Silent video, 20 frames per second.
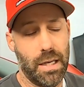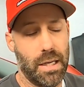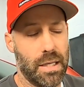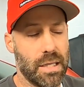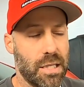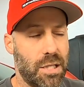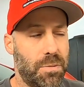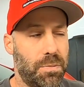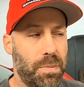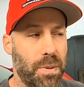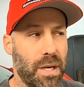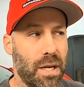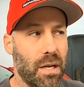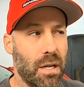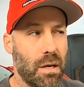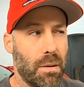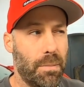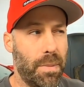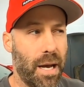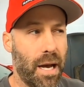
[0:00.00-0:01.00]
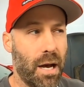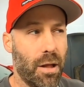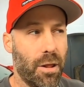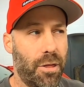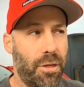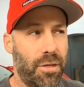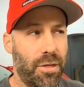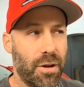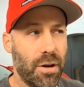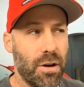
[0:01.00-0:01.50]
I spent
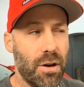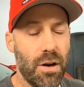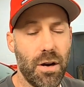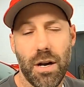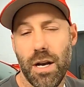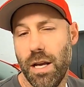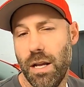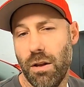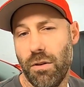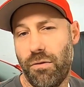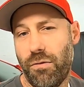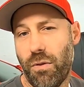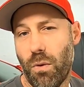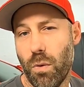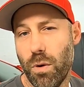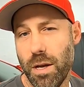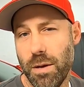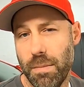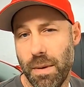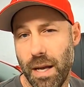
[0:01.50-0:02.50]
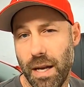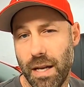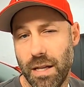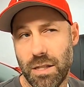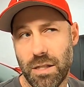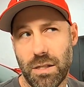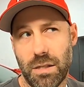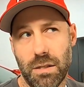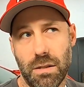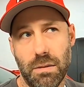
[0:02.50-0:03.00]
about 30 to 40
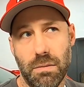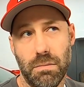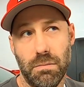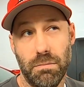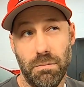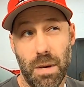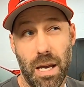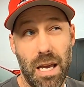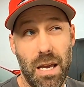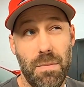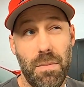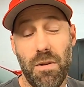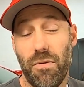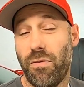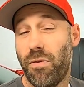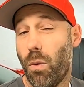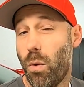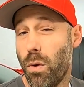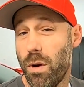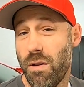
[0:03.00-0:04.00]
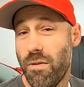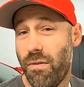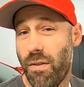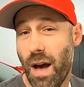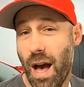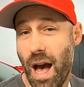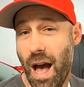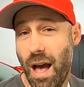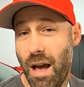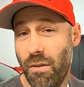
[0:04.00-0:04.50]
minutes, maybe
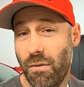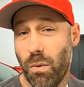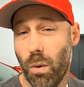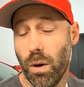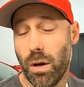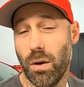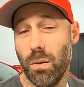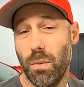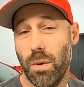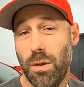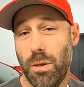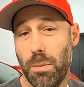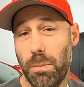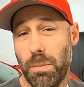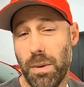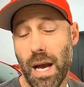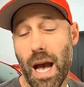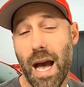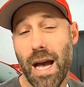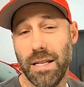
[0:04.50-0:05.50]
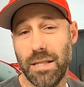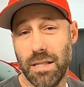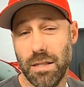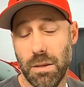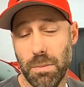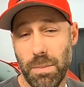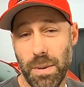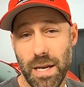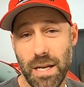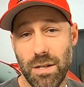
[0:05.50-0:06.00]
45, working with guys at
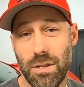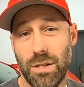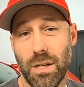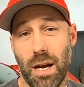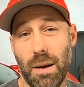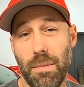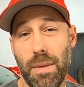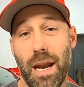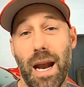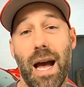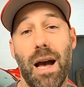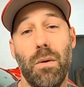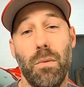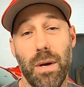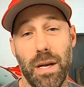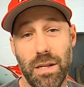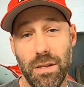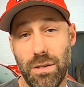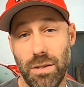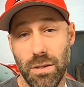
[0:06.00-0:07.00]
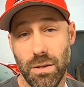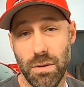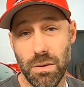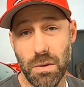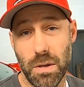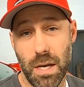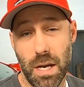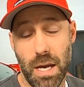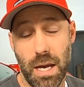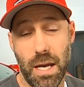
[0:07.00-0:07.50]
the paint shop that I went to,
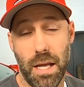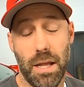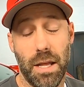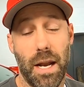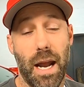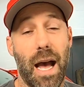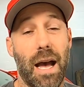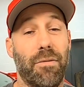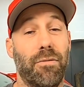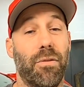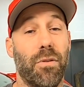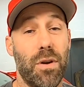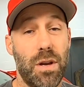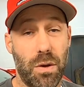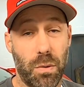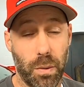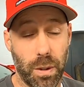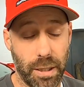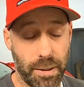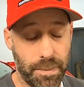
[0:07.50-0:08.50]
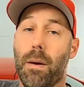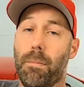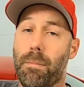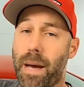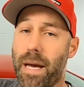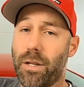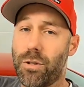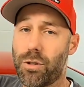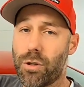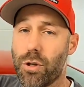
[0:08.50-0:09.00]
that I frequent.
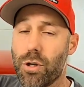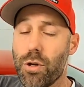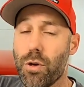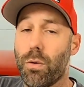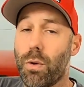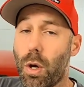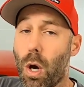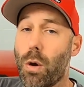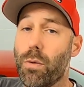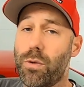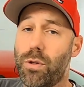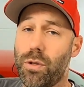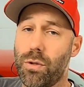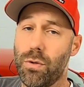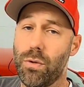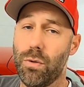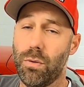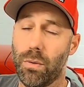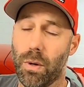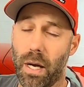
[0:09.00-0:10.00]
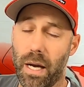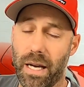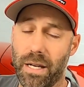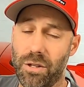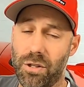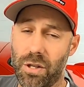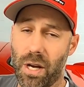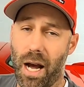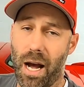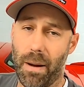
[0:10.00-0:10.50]
Make sure you go to a
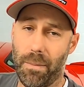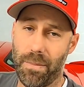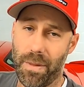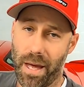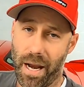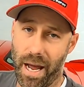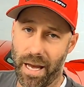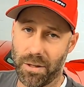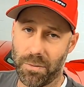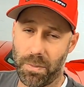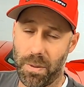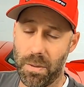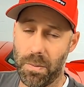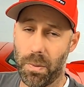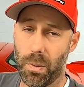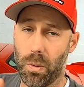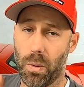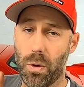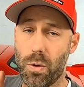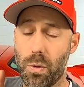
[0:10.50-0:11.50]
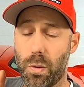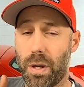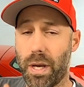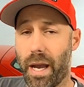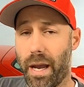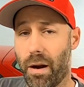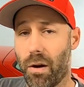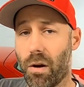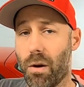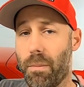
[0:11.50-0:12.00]
shop that has people who
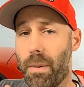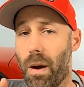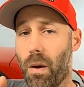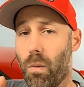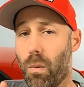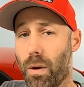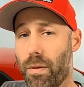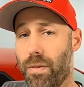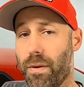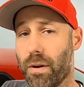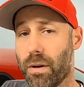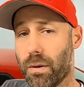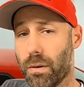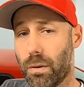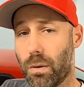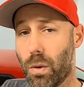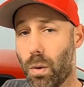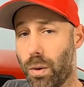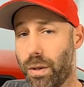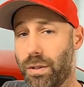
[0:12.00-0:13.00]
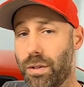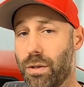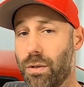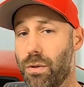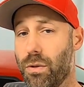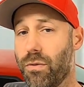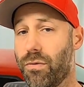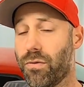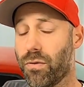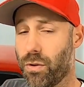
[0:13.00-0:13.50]
care about what they're going to
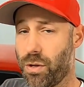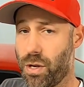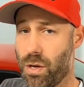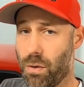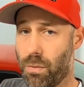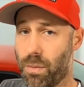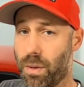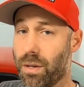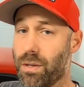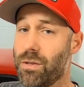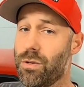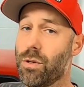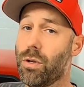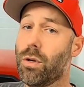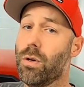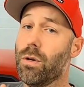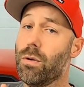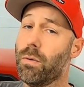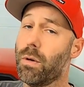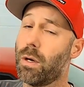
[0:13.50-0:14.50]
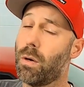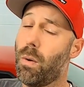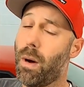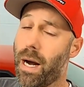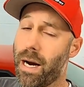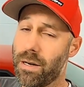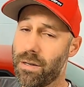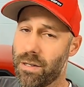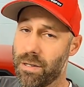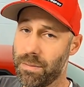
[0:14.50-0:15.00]
do for you, because you're going to
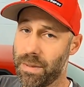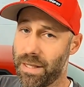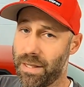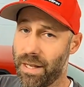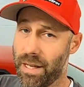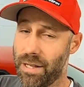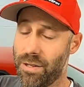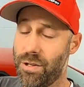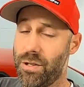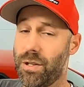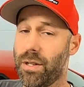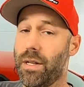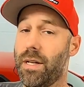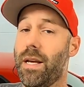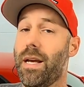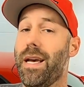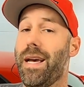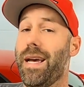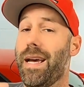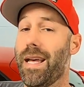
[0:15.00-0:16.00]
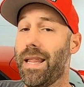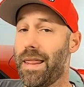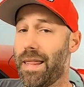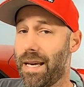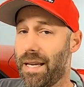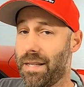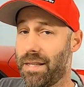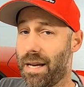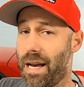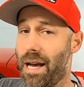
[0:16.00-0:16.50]
require some attention at
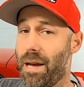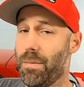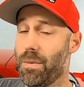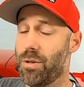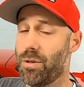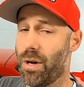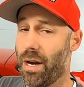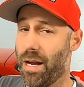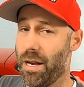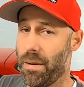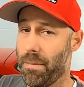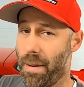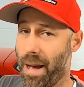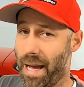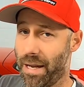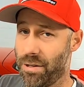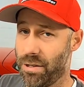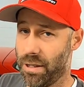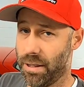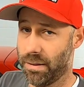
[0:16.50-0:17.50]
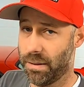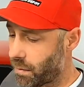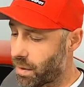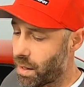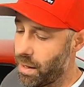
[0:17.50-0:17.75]
that time in trying to match it.